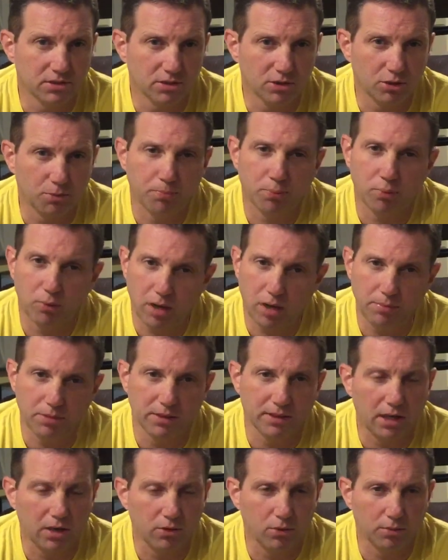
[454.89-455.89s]
they're probably
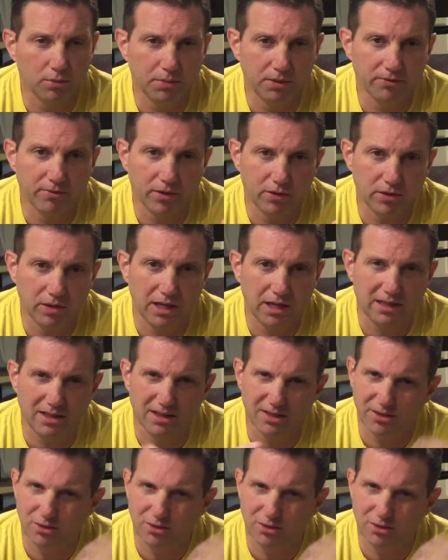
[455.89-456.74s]
not going to be very likely.